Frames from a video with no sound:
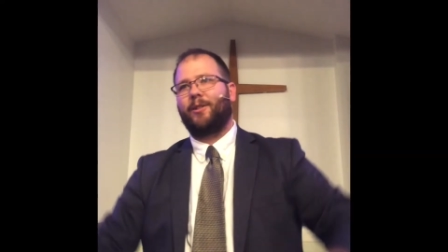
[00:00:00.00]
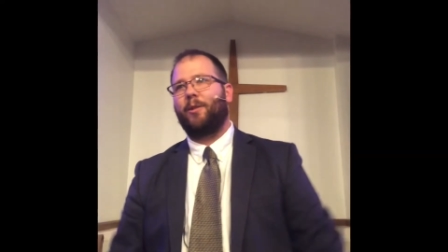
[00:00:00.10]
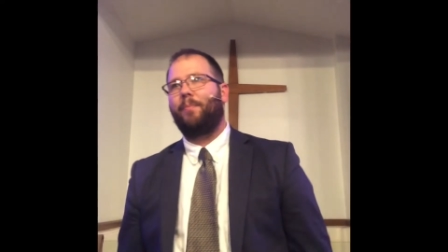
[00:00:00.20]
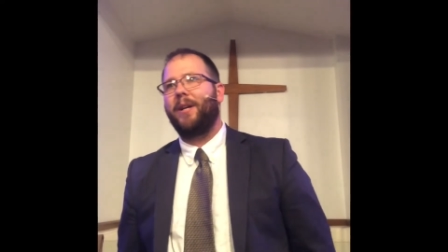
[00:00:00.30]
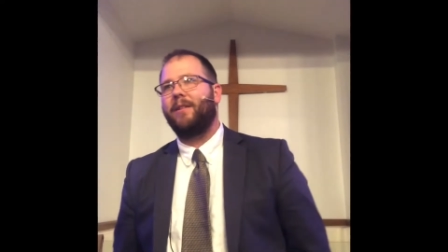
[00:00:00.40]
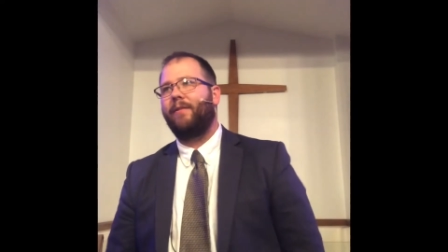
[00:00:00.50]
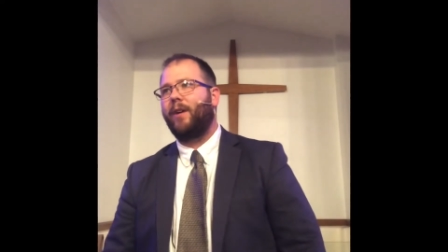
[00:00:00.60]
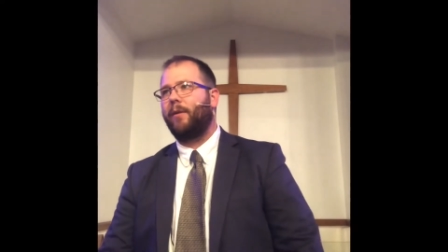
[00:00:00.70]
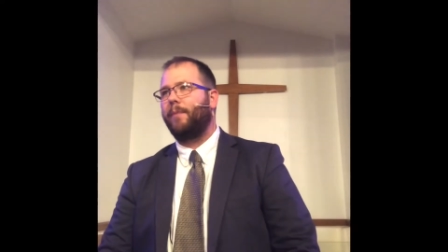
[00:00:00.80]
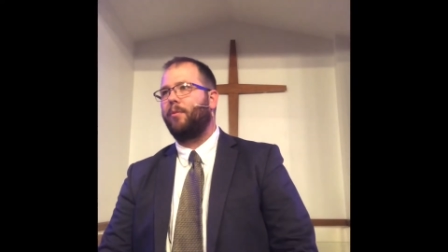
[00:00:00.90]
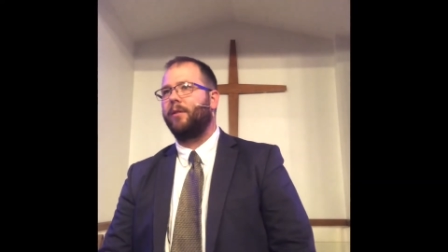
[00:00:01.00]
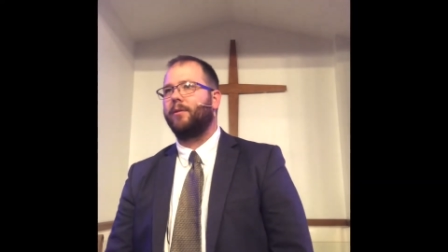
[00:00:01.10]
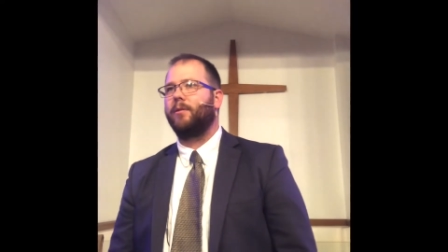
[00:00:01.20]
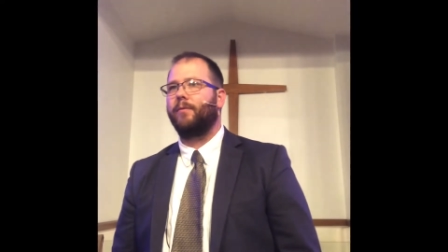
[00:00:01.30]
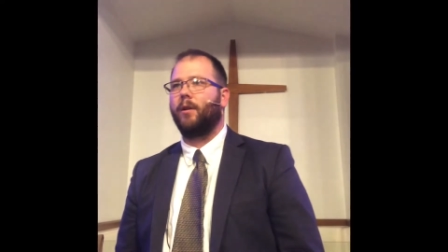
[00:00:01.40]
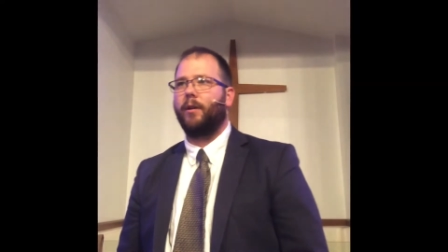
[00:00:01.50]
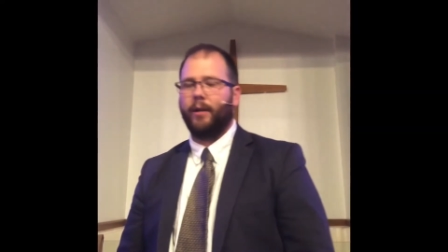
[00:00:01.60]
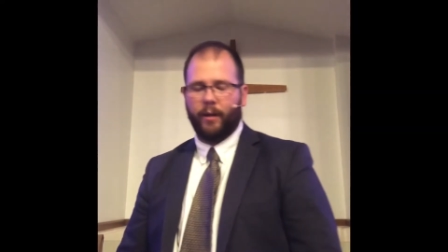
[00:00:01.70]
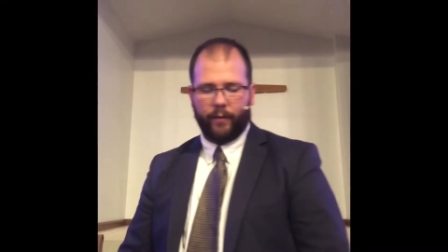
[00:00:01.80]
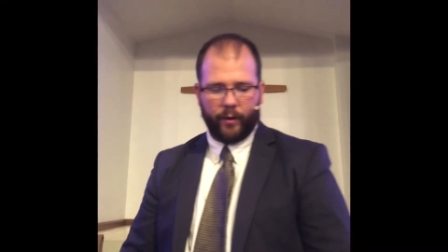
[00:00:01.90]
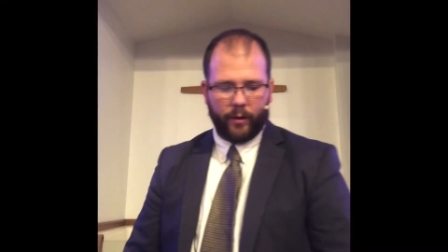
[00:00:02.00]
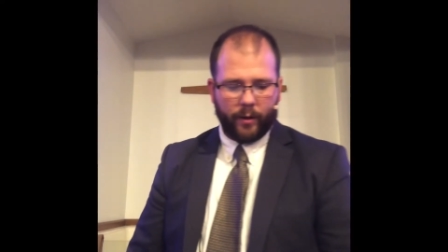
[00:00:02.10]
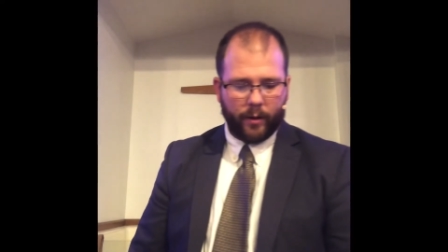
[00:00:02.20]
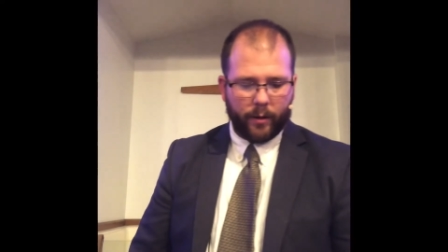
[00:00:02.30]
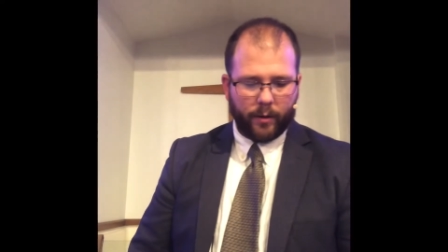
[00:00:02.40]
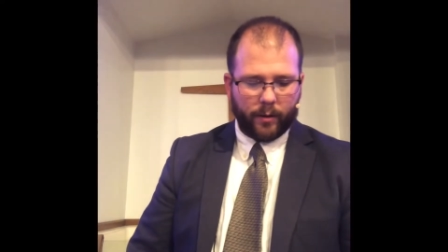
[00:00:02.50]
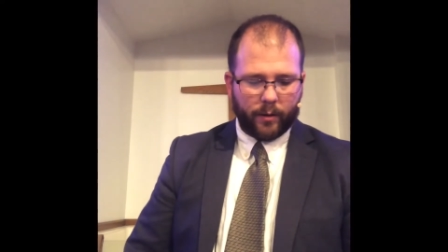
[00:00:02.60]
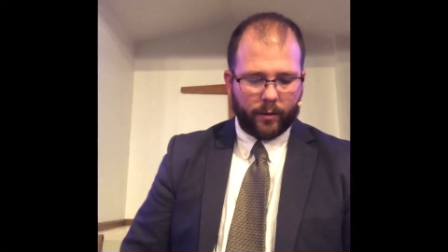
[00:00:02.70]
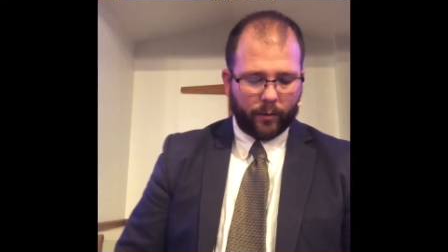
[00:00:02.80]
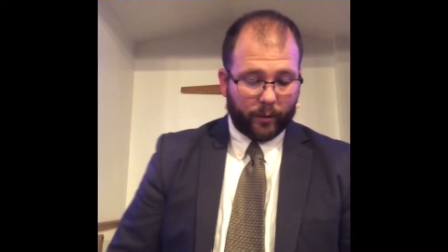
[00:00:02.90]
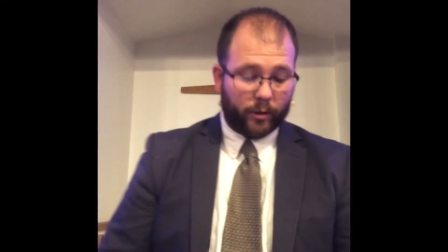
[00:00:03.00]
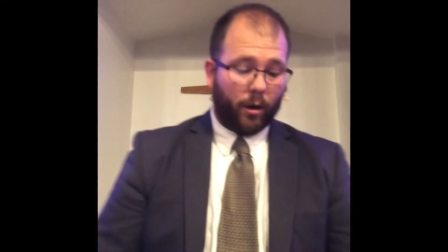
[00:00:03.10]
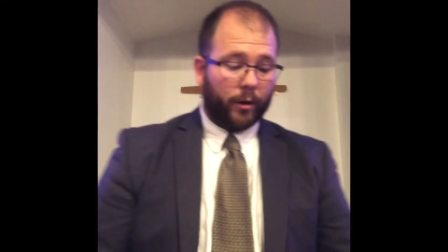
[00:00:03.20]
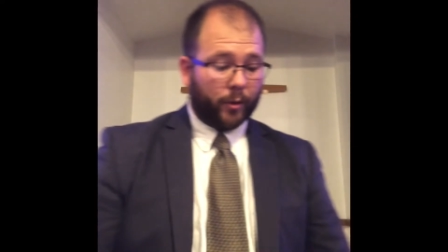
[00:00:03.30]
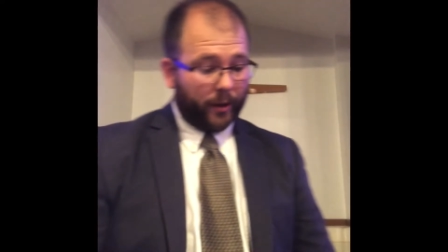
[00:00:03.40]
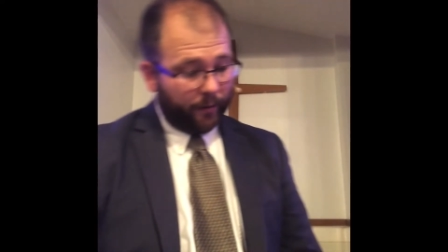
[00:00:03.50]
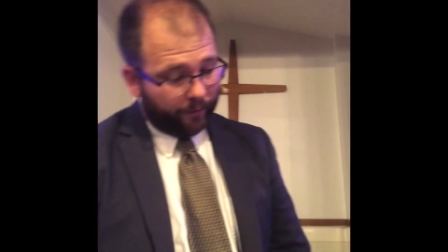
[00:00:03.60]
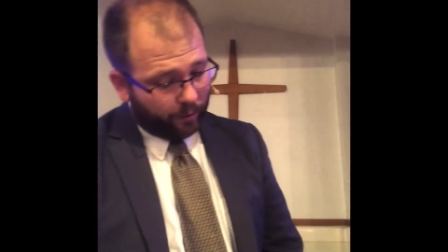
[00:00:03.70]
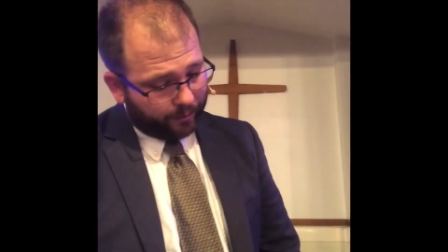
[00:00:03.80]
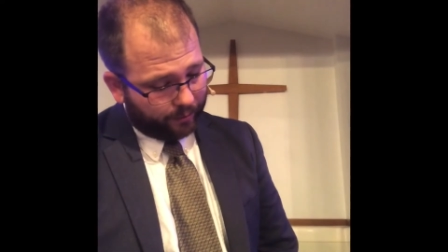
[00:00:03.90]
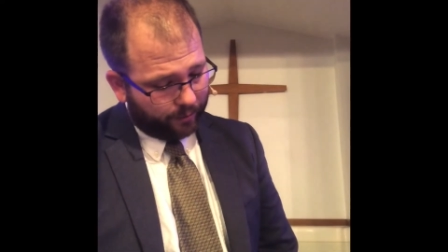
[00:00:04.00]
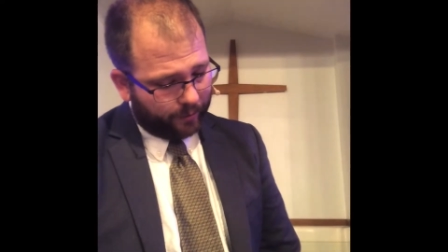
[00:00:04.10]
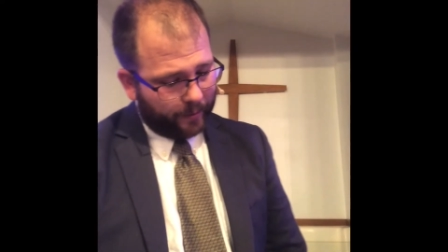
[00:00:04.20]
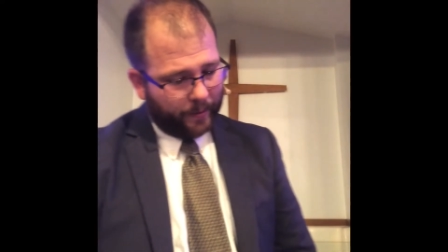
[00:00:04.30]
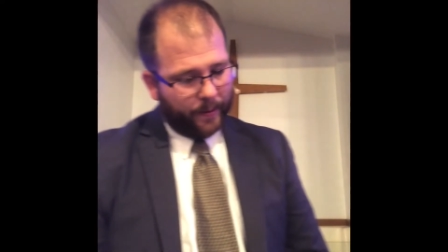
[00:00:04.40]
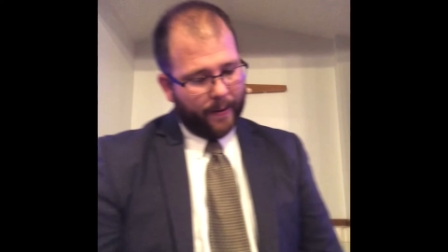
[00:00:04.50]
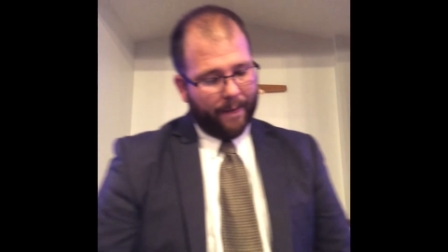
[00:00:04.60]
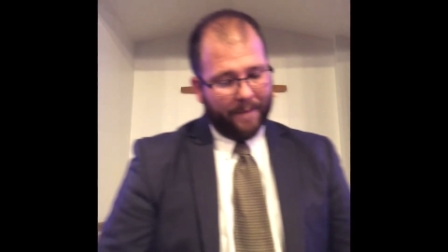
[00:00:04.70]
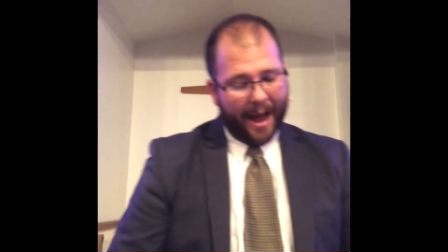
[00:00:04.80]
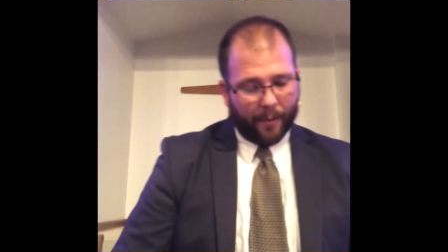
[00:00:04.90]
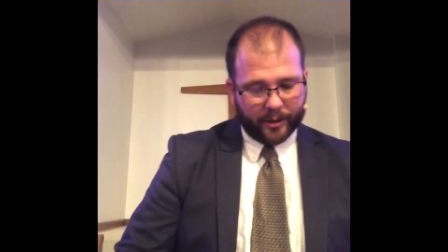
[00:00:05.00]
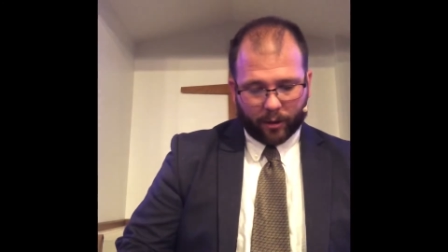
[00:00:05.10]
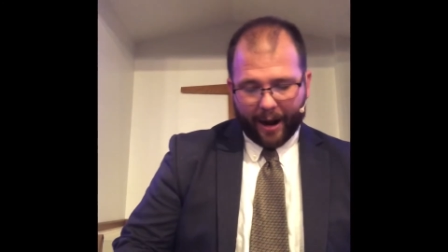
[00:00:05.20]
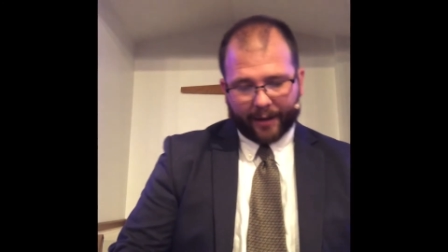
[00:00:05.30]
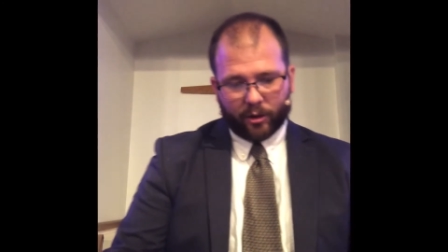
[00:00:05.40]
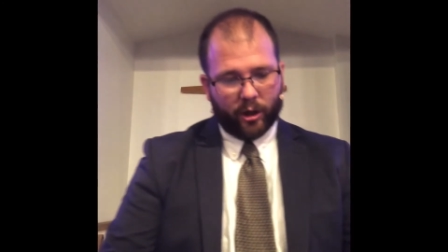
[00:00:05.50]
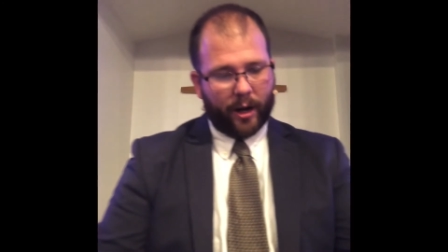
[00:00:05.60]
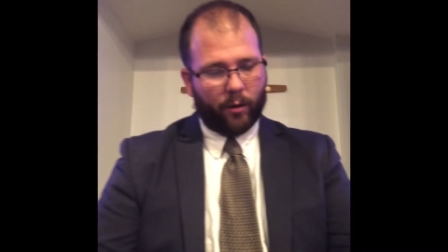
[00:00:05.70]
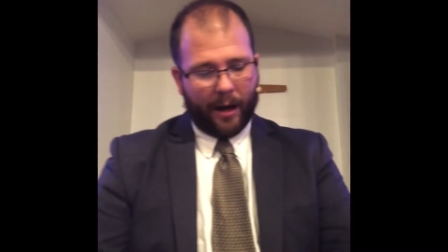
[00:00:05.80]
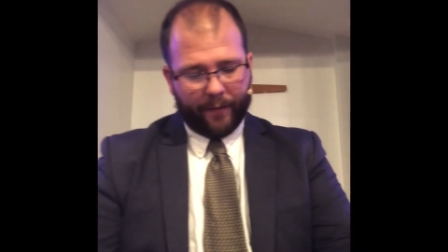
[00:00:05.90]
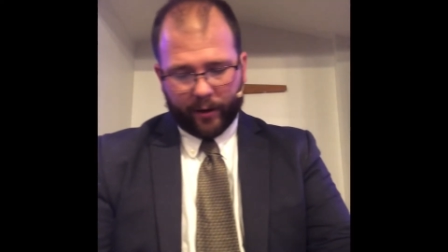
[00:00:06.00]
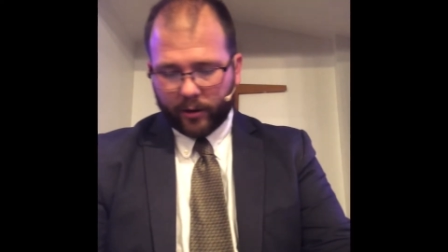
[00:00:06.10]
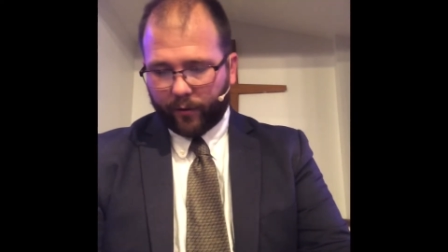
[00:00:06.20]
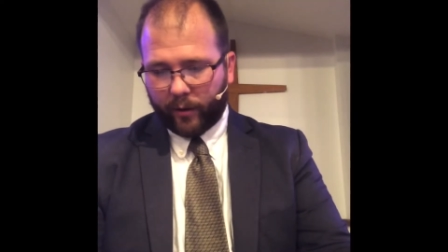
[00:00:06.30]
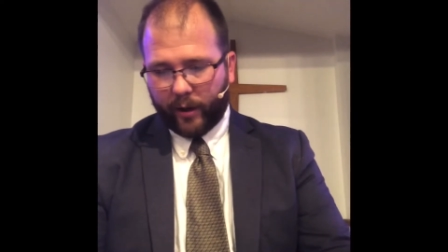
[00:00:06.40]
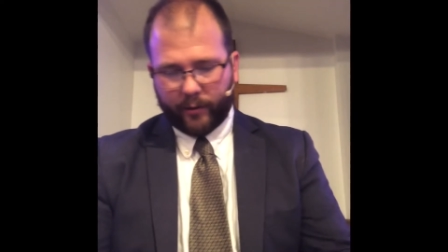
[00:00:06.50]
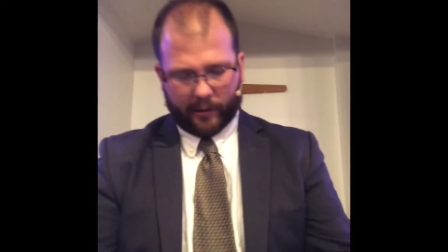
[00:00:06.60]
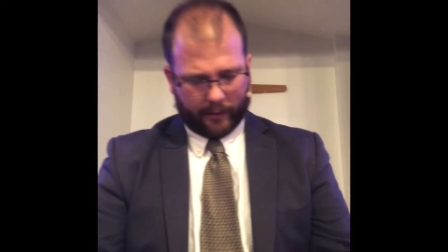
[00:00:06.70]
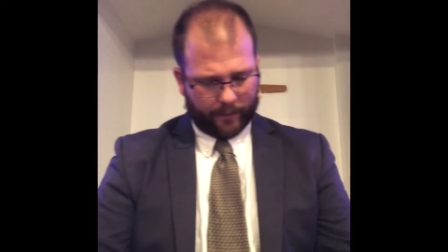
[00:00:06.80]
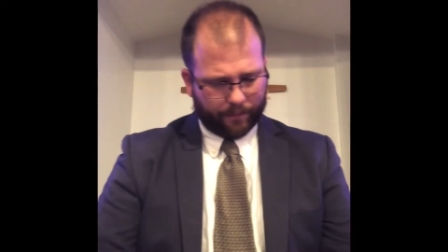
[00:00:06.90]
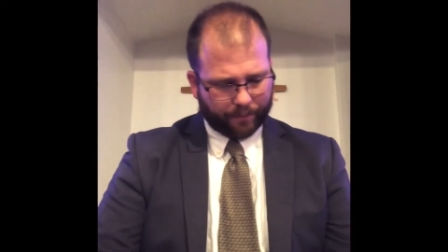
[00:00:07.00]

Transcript: to be in the very presence of God in heaven which God created first. Now, is there exegetical evidence for this?